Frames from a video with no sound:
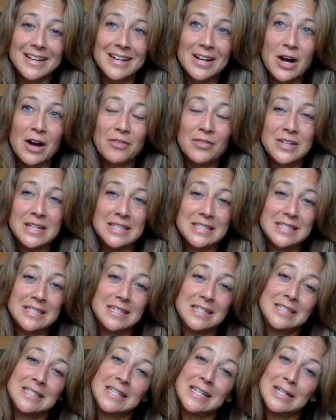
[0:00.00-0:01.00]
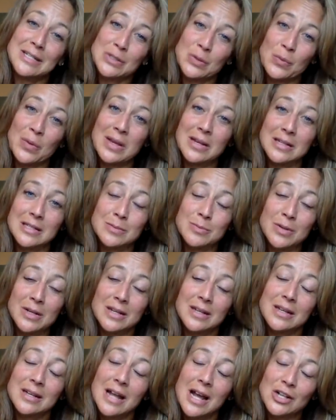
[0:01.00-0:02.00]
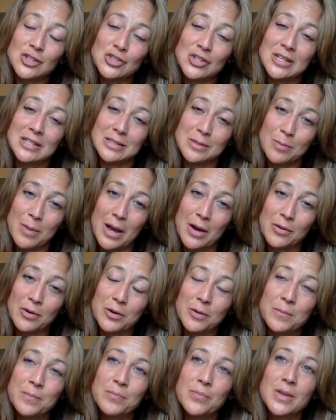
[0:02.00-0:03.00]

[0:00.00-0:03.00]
Often it's seen as a weakness, but it actually is a power.